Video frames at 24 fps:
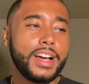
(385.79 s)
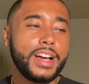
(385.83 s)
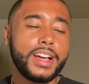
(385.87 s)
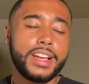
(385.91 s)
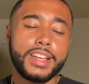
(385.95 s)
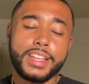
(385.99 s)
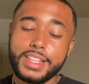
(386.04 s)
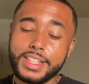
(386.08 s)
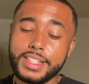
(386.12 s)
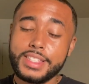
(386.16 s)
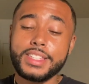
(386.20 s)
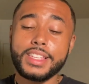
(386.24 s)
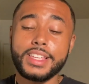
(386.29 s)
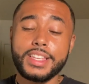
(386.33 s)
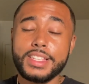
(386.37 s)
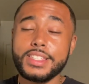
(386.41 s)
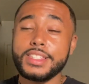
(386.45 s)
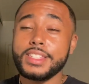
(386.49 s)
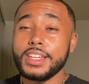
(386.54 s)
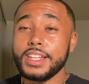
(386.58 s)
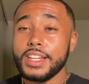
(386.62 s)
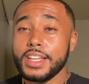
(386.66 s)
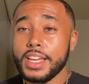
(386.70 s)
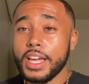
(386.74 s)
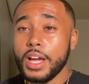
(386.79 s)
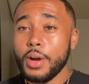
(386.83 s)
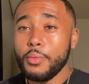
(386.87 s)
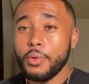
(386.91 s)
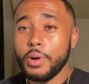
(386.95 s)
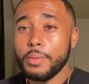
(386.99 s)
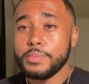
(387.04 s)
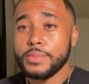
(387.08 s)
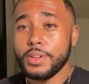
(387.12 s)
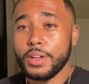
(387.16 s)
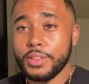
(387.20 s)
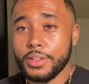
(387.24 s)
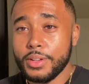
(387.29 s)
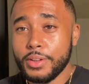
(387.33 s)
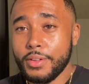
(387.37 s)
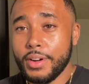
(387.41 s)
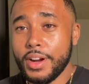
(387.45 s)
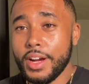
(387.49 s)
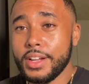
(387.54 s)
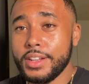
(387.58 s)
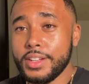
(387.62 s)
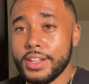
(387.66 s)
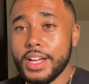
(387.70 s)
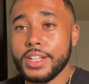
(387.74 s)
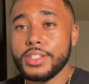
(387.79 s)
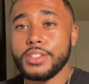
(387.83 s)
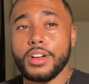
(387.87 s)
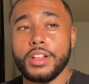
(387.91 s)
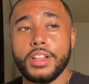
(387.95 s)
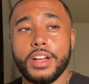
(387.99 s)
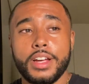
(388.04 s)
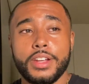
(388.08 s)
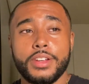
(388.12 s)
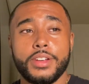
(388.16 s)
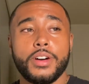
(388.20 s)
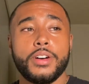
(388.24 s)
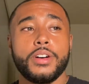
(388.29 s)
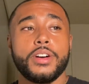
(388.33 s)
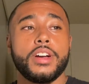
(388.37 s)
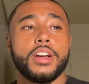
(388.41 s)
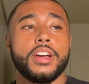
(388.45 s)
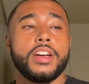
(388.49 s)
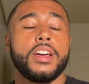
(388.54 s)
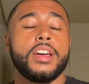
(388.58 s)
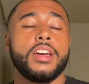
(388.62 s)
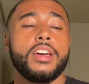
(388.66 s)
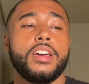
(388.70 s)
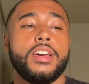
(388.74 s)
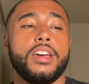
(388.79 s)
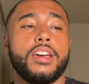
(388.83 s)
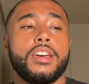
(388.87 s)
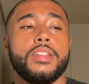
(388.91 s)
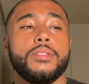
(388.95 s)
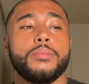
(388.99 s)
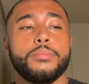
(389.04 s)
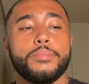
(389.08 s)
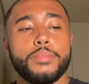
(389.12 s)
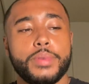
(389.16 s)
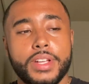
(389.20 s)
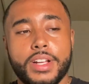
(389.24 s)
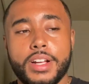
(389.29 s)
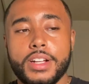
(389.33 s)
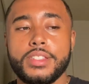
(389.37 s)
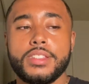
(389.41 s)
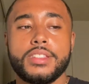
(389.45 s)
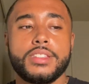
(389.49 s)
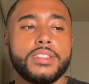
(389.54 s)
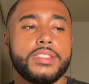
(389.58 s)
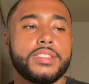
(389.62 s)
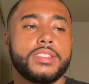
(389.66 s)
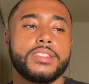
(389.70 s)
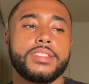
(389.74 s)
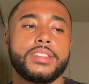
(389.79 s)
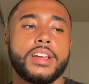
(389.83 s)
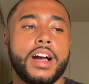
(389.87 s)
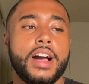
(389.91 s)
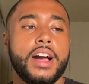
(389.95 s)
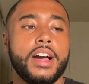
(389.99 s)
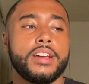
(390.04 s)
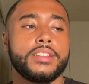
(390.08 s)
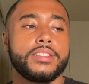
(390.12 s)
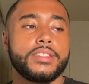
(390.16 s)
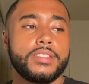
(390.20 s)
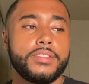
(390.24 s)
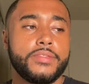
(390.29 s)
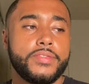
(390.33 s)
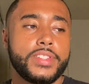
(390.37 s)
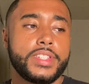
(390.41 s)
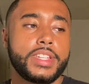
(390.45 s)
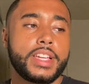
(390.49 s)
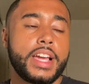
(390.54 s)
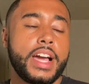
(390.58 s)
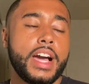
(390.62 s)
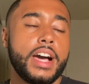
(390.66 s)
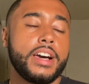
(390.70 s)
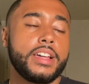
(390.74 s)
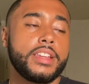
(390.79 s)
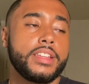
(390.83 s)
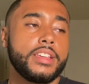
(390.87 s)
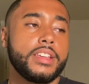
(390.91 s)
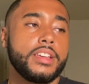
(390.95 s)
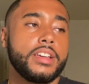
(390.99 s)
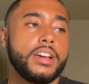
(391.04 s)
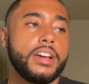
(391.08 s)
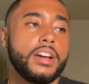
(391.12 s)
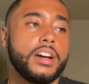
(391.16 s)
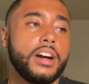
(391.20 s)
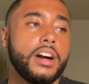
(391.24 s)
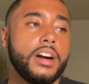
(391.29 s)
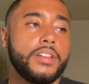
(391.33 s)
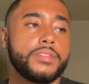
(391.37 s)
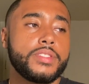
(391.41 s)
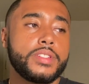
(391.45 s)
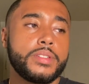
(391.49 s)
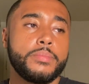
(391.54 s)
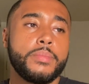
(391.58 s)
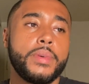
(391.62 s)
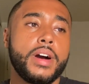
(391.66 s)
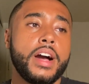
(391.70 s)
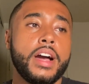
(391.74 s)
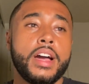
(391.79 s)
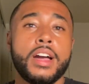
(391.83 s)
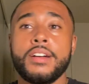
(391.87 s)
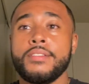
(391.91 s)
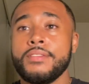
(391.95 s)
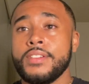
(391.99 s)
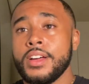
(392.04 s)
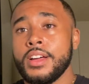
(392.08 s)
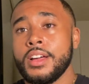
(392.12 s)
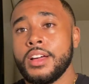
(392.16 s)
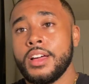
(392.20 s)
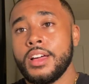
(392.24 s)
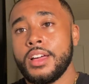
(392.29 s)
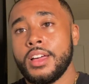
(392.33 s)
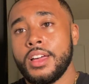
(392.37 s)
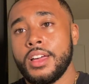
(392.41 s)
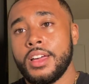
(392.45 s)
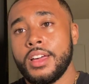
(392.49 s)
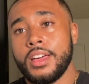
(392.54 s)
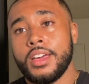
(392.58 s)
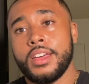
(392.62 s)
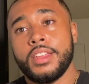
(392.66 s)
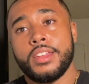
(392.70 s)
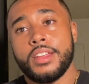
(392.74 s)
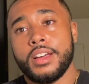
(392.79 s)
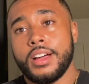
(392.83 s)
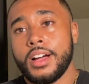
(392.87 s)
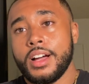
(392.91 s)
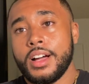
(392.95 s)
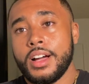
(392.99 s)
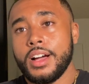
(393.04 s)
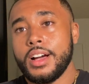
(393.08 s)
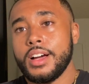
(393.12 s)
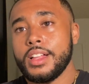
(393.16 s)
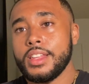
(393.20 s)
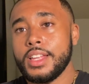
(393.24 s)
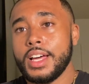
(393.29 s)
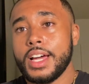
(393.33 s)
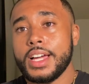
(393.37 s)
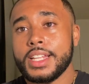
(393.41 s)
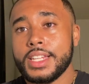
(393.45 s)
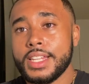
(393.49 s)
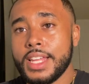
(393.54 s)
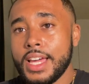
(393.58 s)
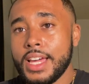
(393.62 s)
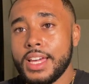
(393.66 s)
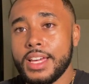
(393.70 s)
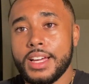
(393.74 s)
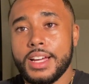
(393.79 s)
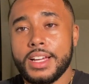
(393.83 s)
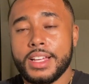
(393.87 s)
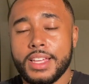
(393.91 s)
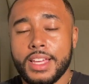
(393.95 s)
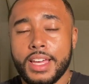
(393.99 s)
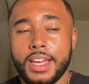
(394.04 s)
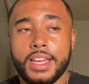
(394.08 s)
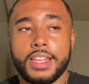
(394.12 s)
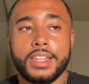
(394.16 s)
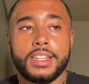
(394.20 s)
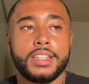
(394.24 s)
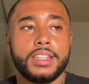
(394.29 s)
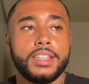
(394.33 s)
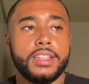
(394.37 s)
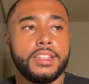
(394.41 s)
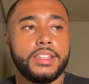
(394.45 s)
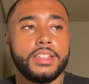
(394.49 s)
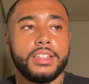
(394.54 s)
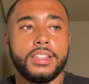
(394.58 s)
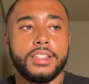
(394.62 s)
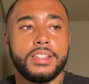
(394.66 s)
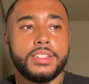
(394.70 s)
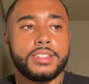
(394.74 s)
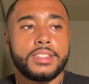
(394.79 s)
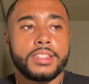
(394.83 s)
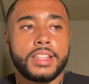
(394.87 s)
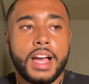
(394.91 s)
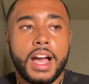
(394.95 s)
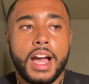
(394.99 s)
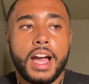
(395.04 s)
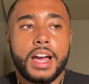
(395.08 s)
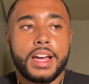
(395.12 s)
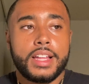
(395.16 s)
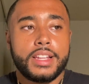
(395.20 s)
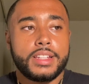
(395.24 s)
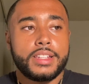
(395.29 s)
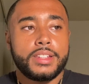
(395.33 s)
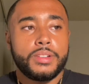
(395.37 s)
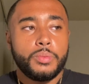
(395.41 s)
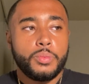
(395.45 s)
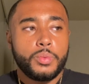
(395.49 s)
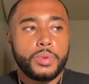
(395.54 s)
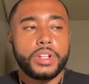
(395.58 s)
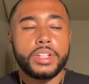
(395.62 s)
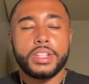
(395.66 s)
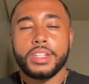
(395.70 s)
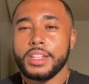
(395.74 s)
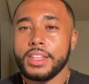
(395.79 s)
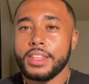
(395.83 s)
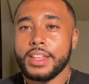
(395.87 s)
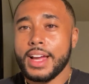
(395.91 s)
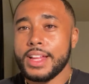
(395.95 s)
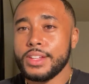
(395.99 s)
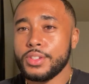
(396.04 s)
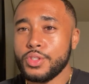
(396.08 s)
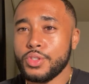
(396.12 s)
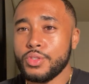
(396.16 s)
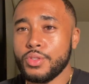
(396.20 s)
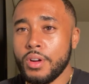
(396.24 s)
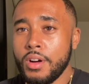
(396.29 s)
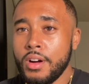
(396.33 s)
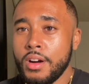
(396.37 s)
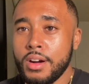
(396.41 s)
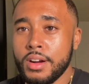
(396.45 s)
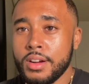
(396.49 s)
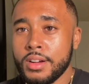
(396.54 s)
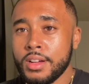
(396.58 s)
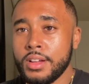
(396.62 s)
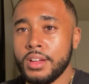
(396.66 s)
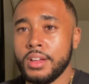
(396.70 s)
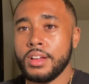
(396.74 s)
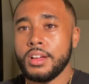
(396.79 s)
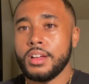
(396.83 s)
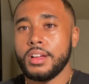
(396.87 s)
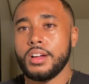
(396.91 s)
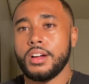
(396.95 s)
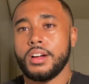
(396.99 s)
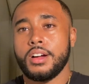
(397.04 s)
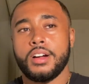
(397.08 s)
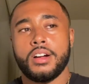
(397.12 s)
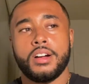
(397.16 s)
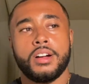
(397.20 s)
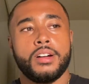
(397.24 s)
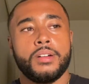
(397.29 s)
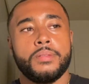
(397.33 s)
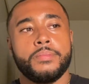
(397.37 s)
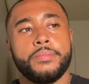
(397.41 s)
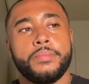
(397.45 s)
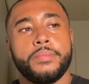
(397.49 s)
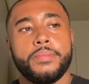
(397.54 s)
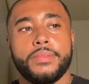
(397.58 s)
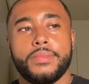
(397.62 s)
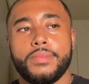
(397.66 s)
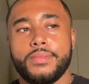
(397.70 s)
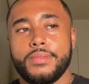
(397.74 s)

he's gonna get whooped on the ground. That's all I know. And because just the size and the physicality of Chimaev, and like Nate again, he's not really that strong, and